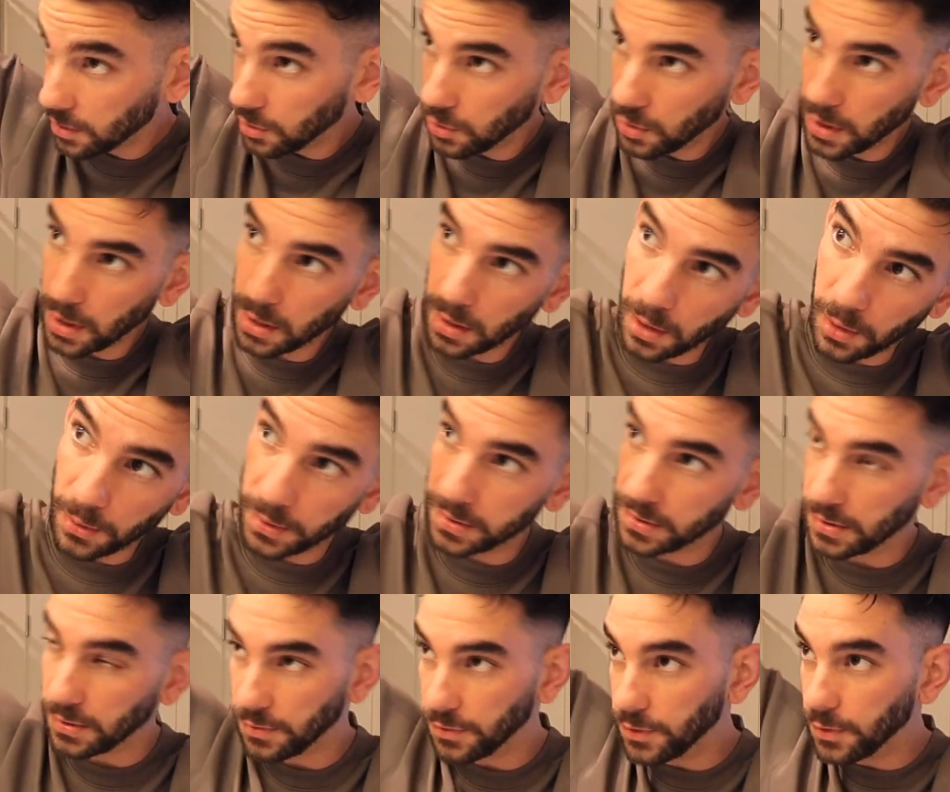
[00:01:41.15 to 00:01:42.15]
Uniqlo
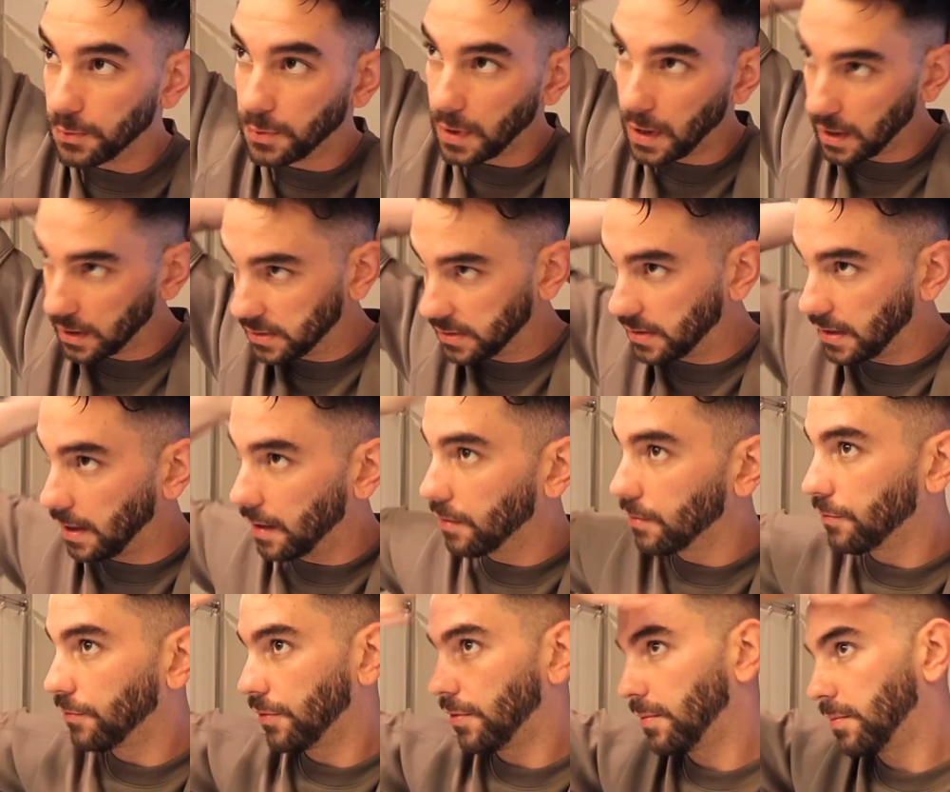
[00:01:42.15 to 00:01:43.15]
is a few blocks
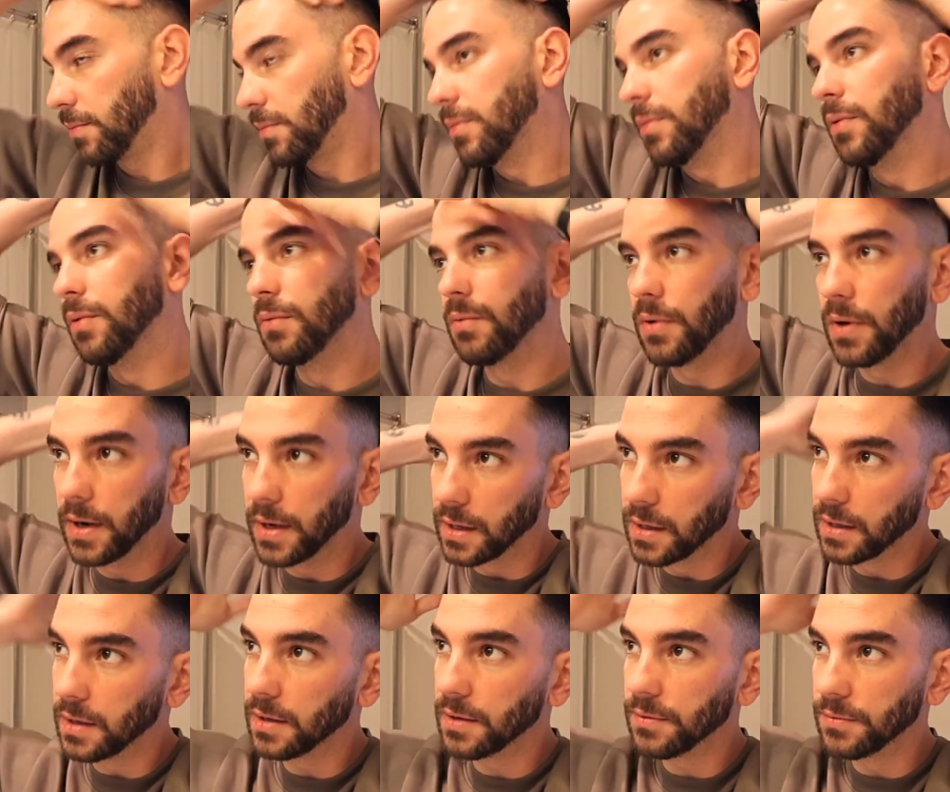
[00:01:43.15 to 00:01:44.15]
down from where I
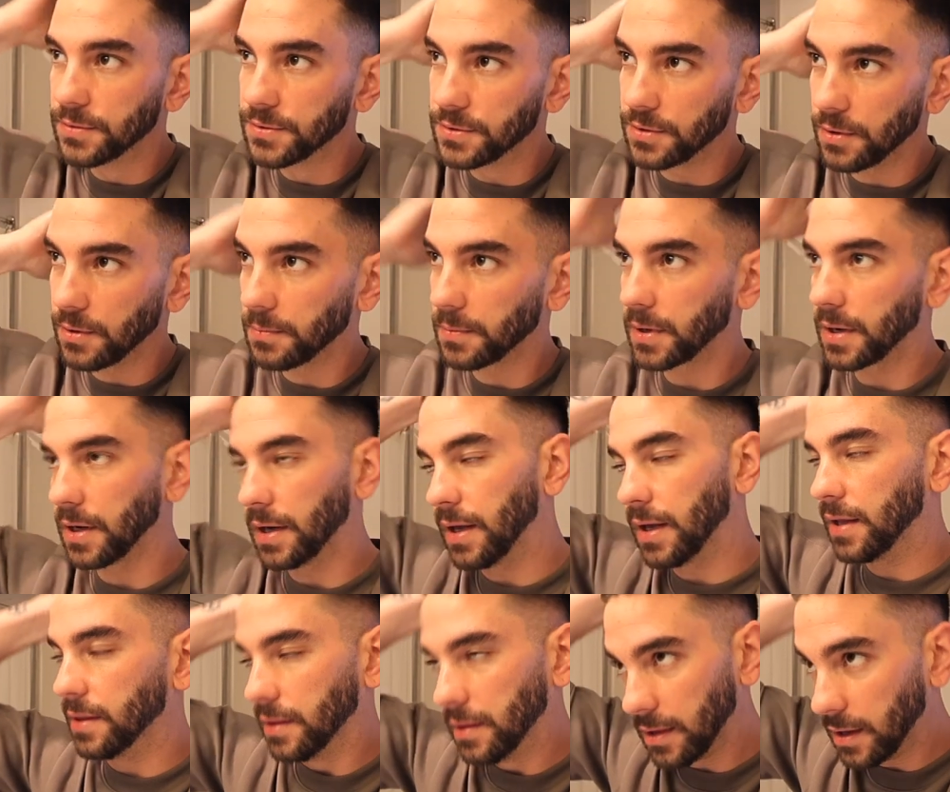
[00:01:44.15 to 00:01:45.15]
live, so I'm gonna
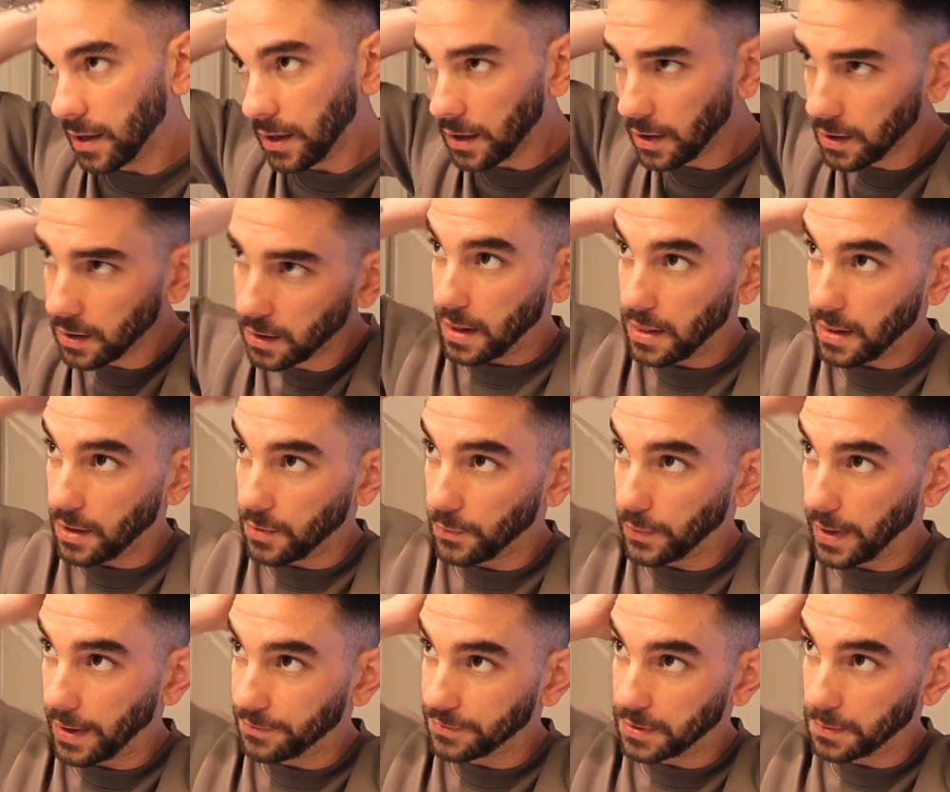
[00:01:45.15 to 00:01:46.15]
head there. And then
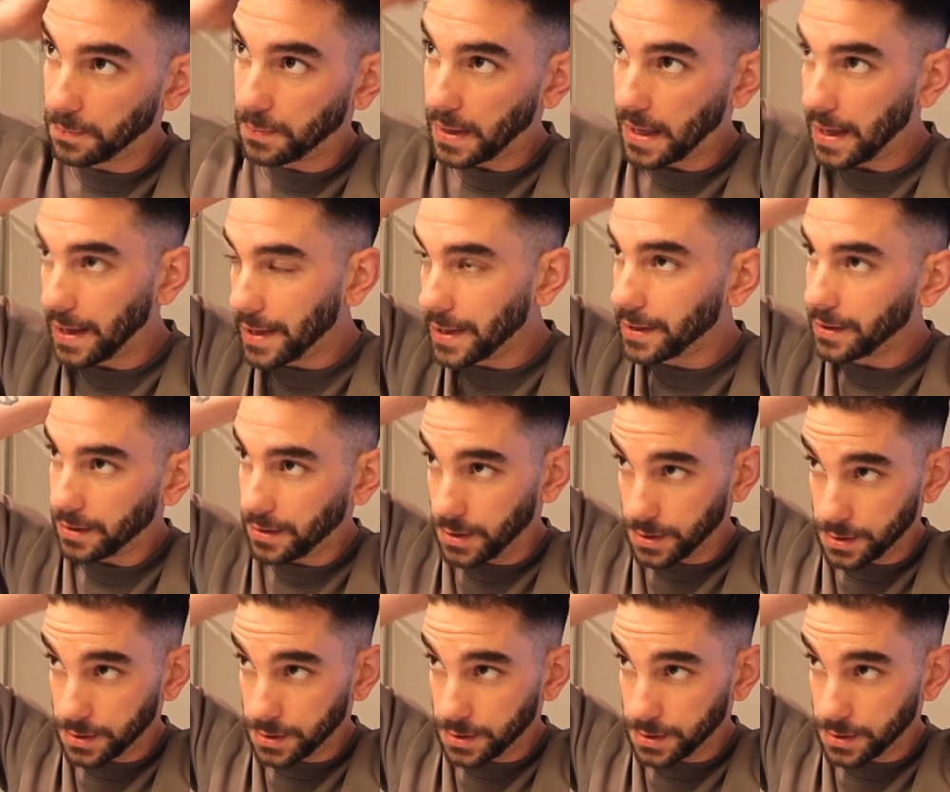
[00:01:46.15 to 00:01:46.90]
we have to pack